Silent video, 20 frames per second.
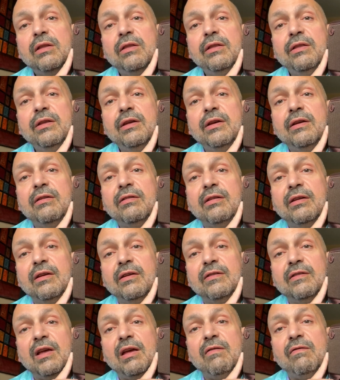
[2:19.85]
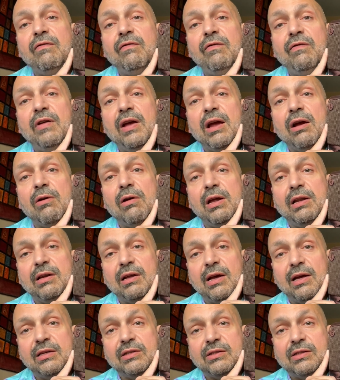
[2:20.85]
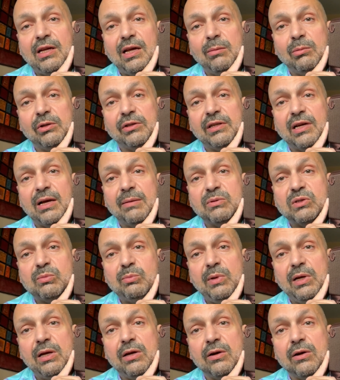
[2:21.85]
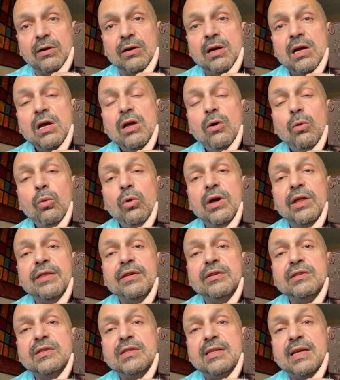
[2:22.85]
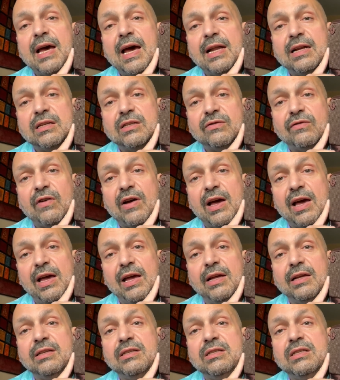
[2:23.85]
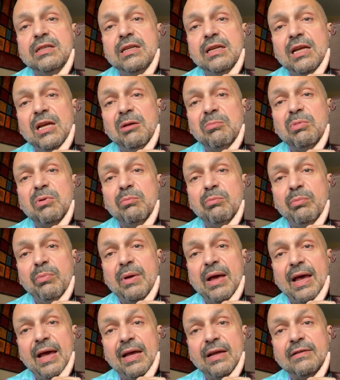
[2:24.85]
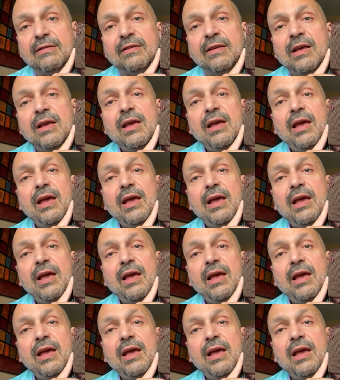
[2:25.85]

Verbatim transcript: This is a very nice tabletop speaker with satisfying deep bass